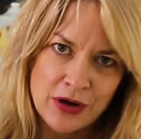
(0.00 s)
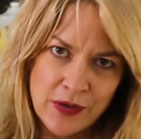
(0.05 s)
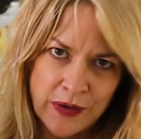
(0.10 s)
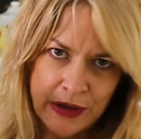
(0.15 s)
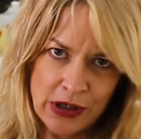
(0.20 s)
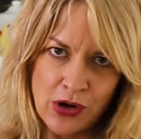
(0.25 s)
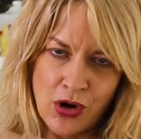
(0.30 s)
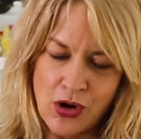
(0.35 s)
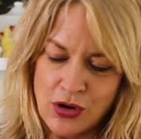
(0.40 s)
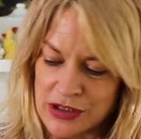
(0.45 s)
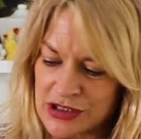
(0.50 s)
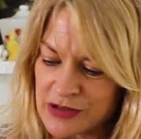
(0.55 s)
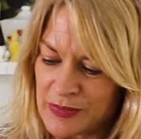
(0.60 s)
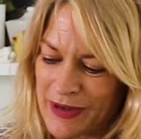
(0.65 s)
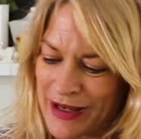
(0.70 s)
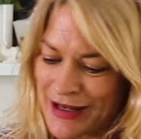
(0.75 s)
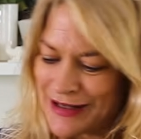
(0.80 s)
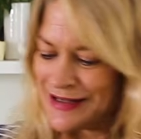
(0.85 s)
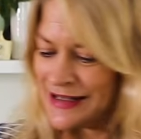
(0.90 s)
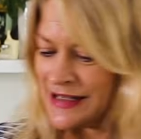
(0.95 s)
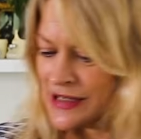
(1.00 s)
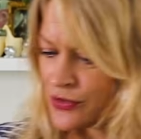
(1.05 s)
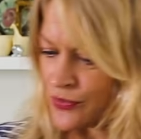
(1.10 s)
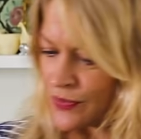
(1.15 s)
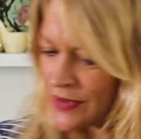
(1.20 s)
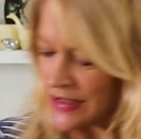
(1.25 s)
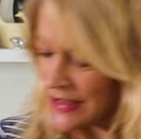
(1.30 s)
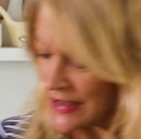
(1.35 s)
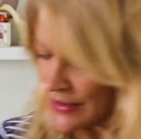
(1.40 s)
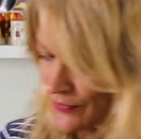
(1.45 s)
a long spaghetti
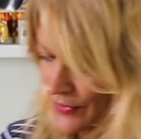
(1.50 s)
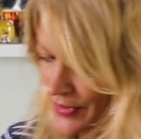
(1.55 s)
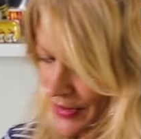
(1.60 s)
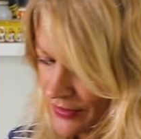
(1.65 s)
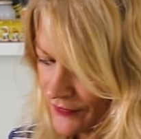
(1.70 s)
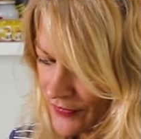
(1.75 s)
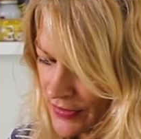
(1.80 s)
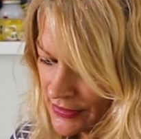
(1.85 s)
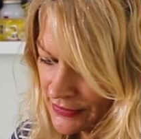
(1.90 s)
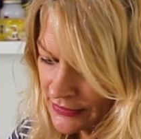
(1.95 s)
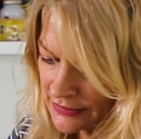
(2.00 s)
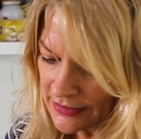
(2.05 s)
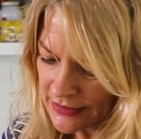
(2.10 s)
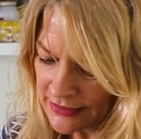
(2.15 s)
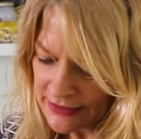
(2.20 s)
linguine, whatever.